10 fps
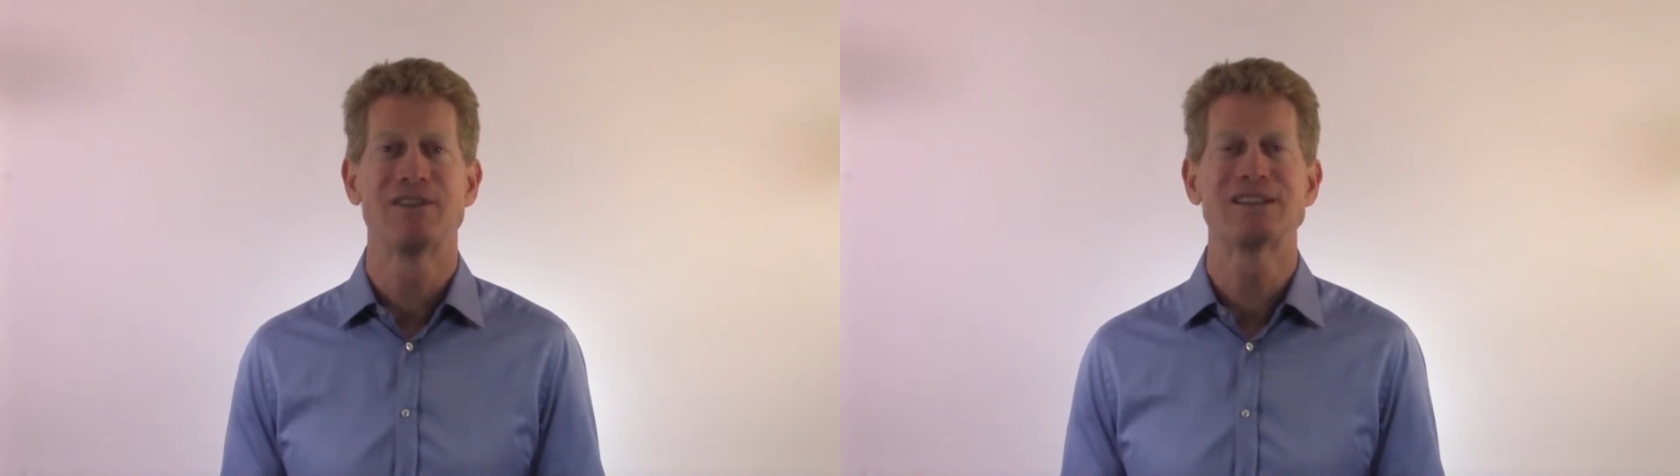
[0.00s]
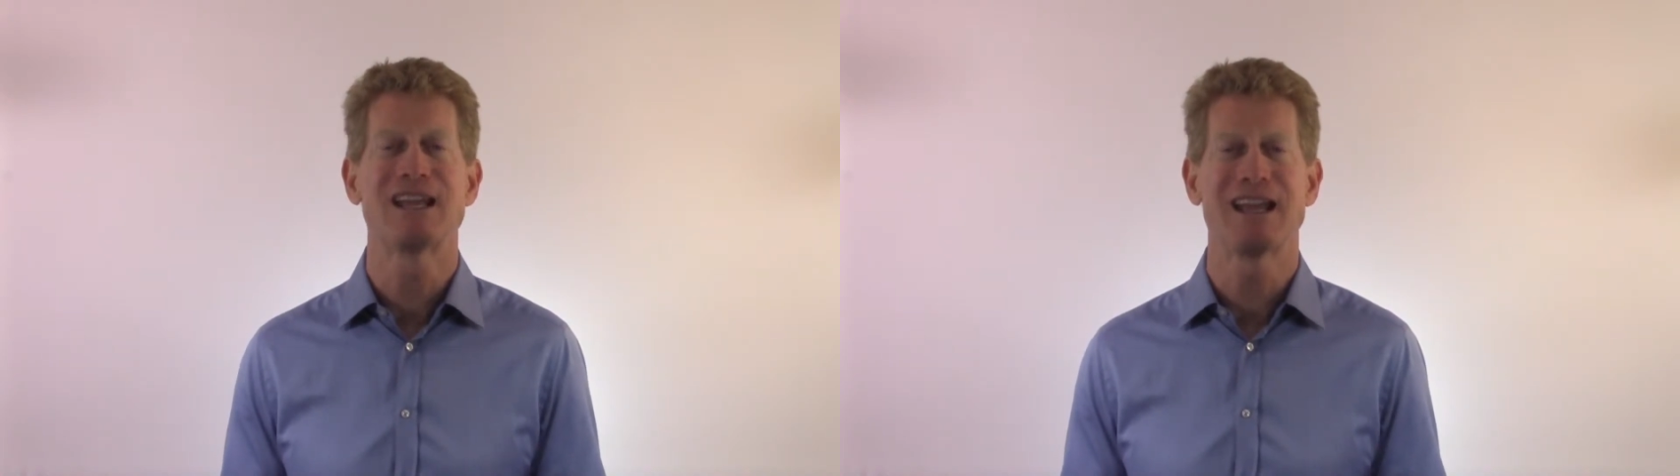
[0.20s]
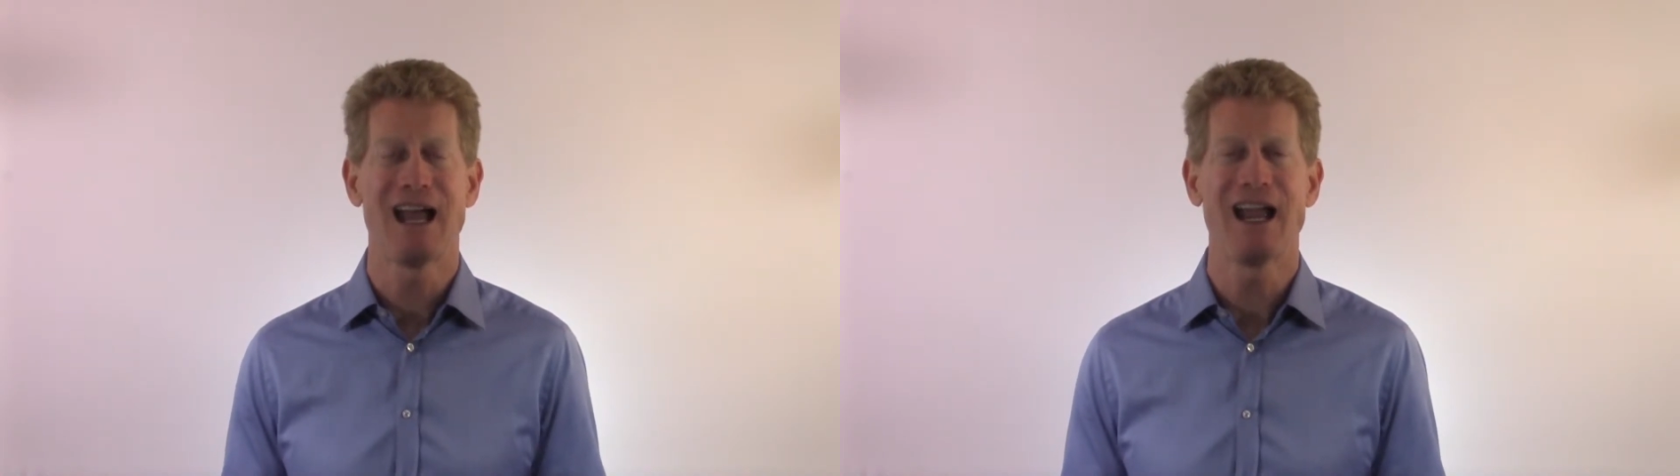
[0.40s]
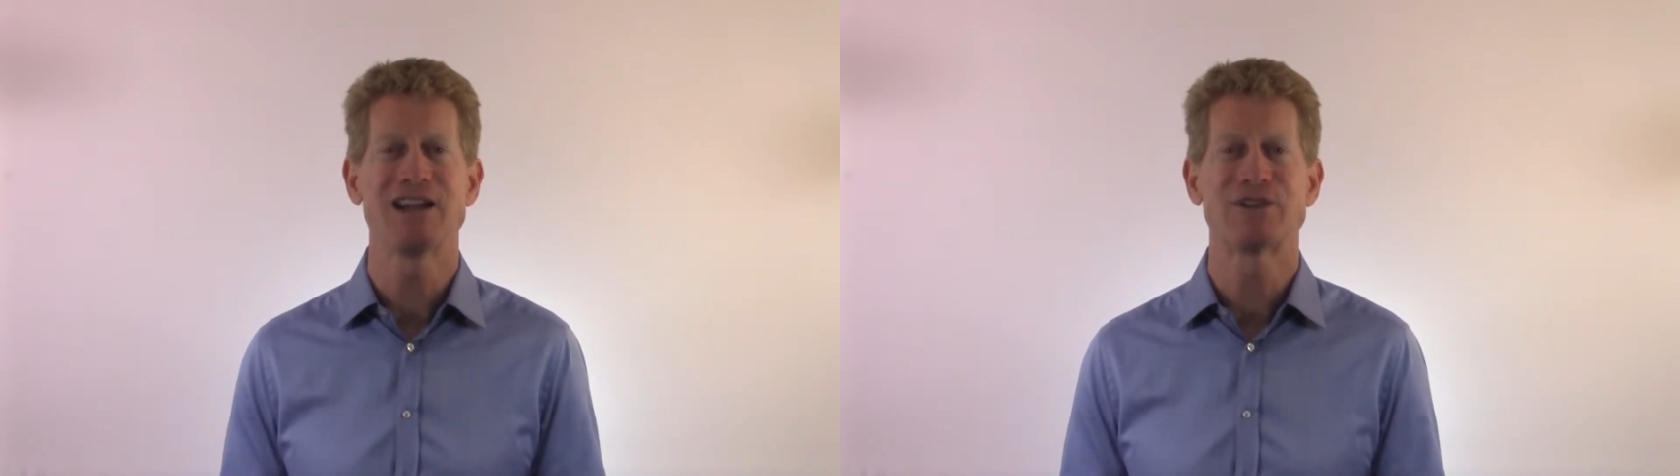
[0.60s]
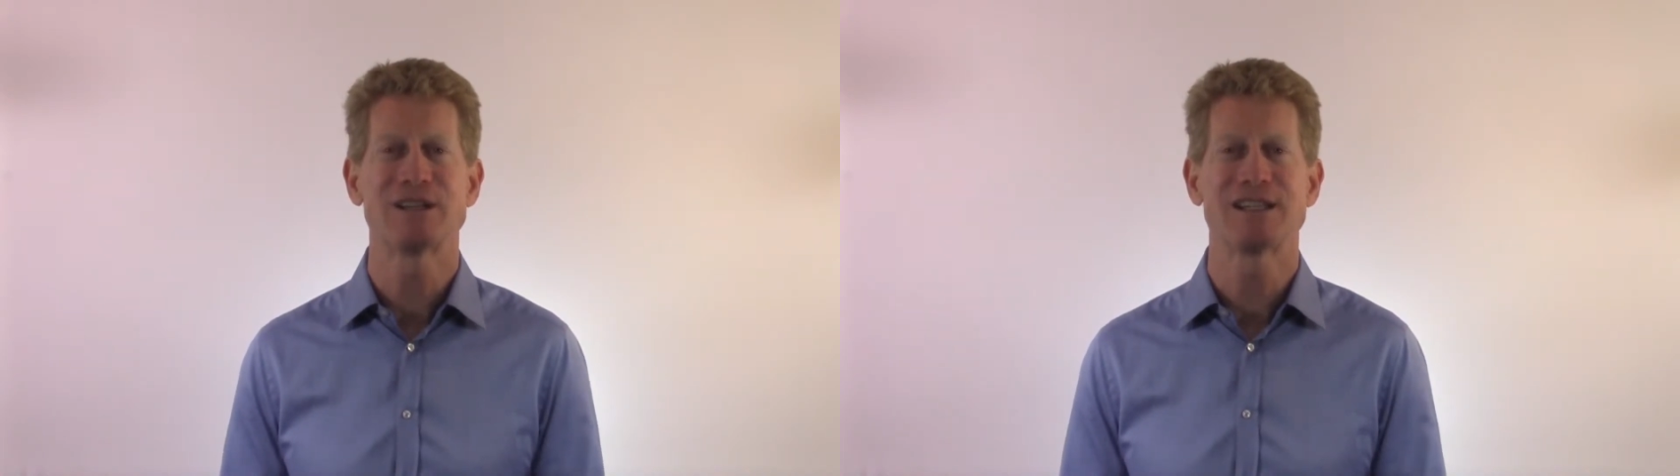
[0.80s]

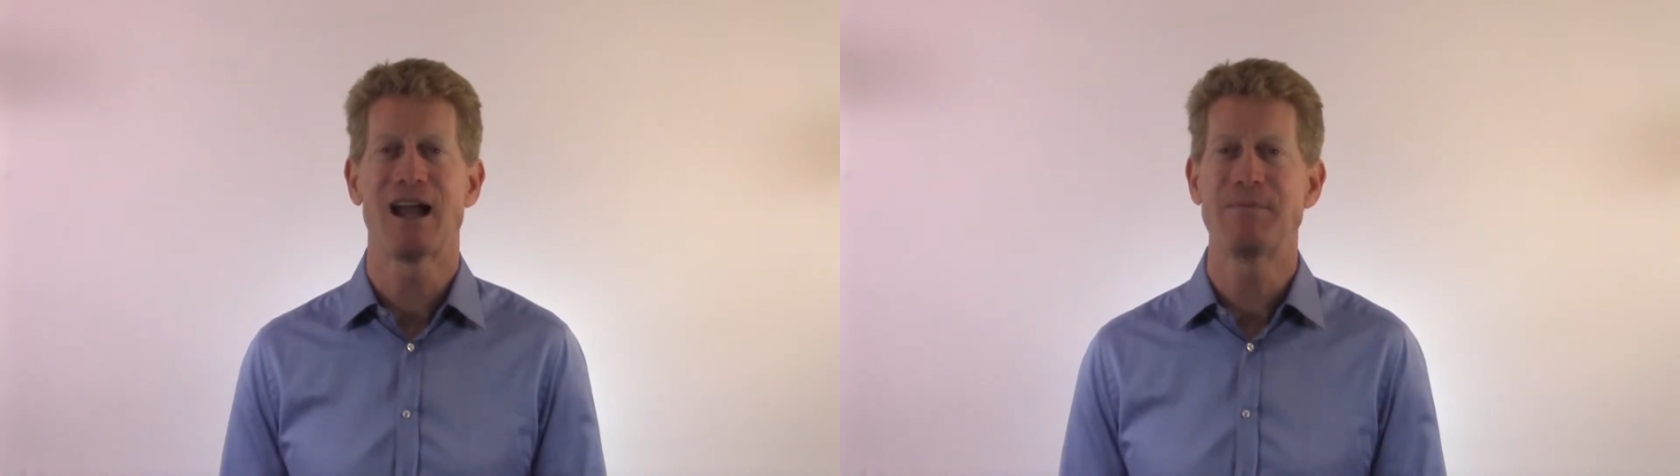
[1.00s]
psychiatrist.